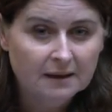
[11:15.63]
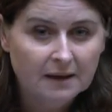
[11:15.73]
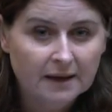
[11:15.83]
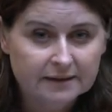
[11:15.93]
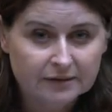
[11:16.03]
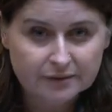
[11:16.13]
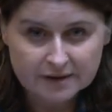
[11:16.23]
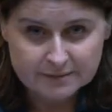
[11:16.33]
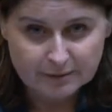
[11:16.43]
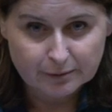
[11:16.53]
I think there
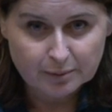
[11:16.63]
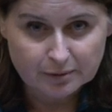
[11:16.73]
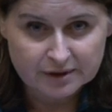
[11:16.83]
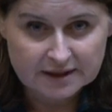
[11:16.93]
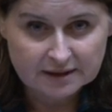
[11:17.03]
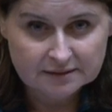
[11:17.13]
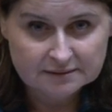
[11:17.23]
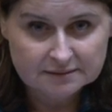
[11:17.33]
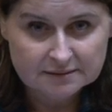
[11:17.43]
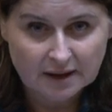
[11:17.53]
needs to be reporting
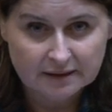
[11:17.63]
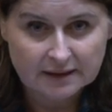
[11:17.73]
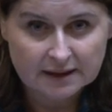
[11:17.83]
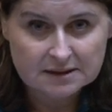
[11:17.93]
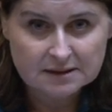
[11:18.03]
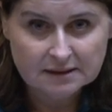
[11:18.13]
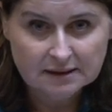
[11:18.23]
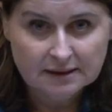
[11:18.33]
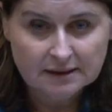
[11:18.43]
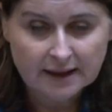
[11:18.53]
on that,
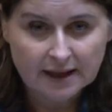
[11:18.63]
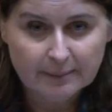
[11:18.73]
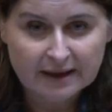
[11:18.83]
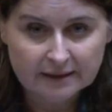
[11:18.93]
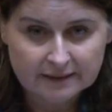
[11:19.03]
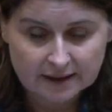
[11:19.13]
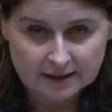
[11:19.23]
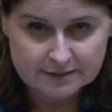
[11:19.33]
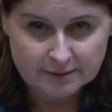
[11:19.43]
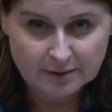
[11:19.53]
um, and I think it
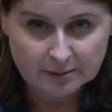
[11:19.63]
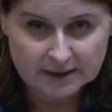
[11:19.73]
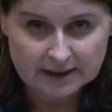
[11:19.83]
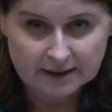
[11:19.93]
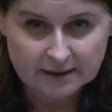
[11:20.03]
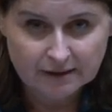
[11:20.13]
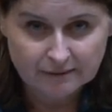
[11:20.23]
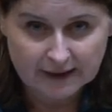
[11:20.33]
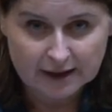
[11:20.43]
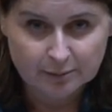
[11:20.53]
needs to be publicly
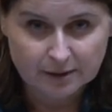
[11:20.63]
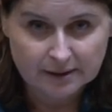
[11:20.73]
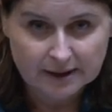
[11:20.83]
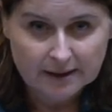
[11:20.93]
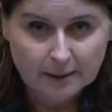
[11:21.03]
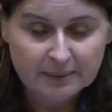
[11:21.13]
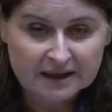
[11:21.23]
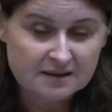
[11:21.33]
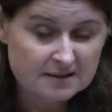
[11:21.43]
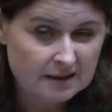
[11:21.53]
available
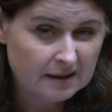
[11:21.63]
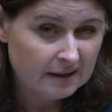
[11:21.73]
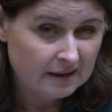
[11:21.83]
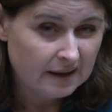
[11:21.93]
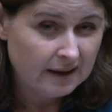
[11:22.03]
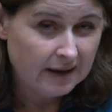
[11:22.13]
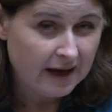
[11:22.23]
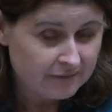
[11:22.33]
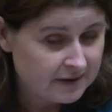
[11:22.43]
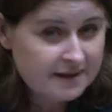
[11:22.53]
because
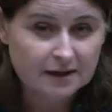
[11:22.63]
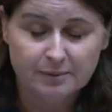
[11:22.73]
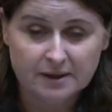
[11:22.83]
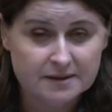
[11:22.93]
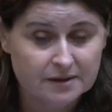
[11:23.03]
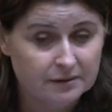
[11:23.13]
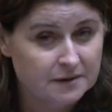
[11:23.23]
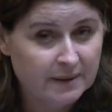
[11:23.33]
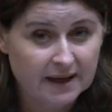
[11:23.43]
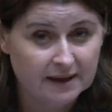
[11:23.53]
every single person who is
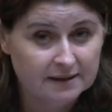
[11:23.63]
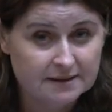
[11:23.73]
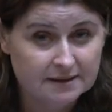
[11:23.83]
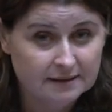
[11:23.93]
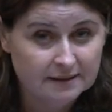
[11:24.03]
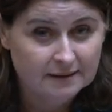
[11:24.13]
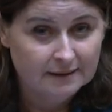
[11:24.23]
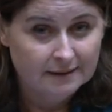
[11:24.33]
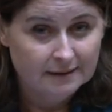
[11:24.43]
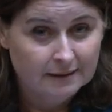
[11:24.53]
paid
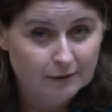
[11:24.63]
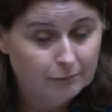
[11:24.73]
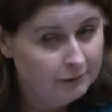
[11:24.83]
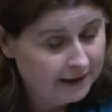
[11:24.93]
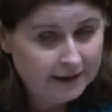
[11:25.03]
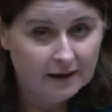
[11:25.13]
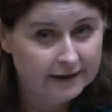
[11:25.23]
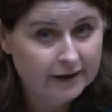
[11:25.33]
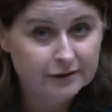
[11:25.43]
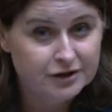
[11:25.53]
really high
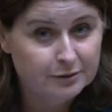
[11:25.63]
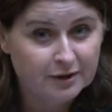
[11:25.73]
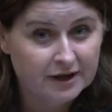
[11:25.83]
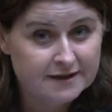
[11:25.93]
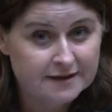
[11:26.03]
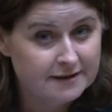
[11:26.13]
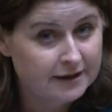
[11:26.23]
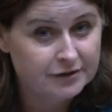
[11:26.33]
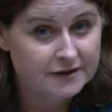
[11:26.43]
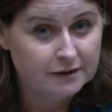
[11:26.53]
energy prices and
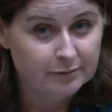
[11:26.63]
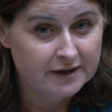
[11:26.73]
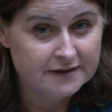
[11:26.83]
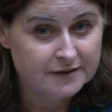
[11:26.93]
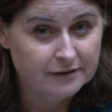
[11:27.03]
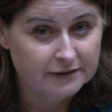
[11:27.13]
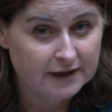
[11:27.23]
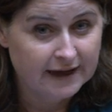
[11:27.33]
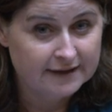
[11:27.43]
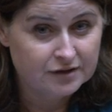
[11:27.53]
electricity prices over the
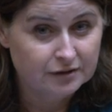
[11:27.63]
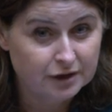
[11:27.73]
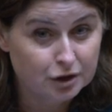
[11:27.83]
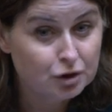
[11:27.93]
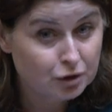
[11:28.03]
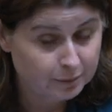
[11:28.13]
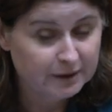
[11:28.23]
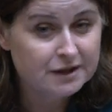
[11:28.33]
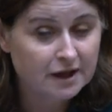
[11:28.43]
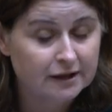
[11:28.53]
last two years should
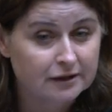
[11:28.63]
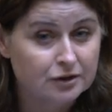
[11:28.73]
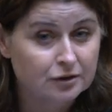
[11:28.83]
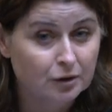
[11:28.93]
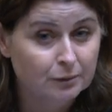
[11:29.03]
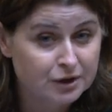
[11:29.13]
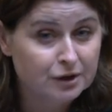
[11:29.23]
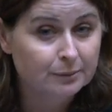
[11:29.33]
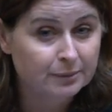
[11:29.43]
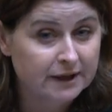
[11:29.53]
be entitled to know which
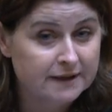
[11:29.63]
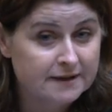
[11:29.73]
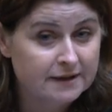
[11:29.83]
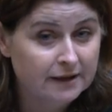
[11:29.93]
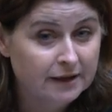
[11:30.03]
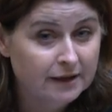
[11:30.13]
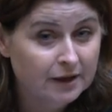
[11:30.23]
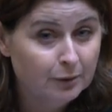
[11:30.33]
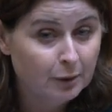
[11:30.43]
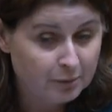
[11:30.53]
companies
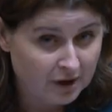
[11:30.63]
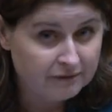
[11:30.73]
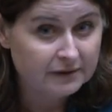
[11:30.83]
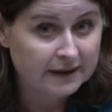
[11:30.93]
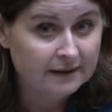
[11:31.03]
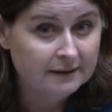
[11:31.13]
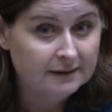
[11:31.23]
were profiting,